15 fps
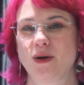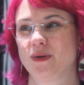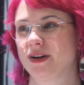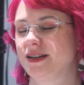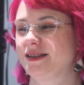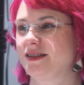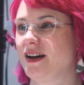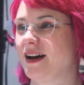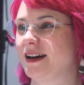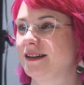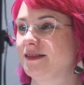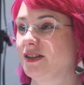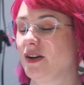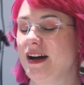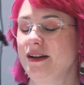or it's
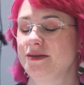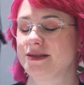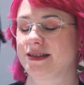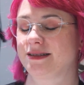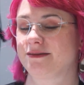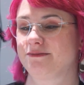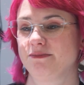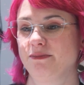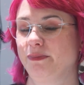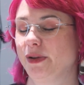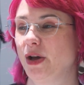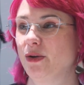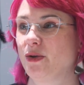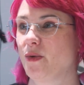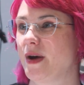not. So I was
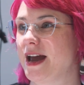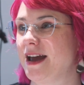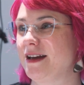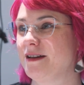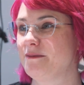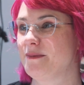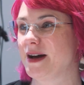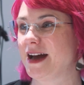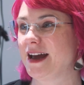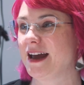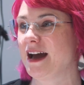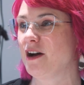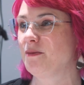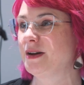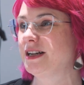blown away
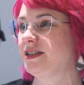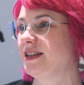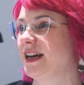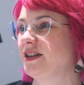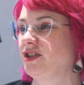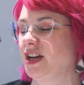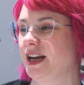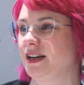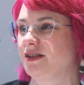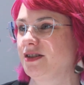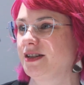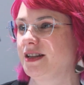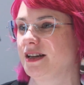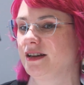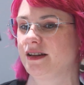by how much that
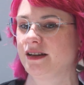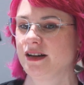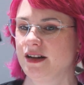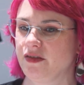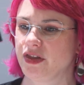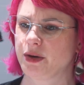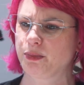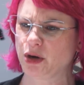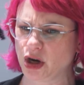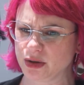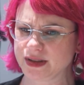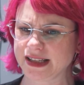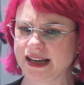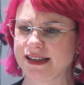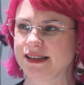changed the
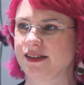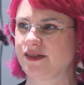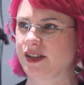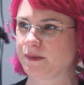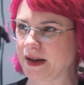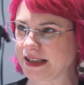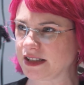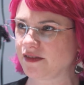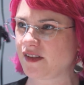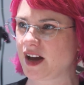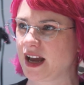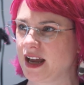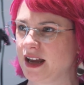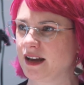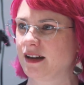process of
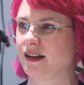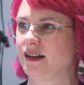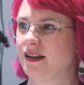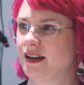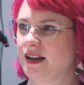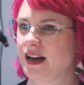specifying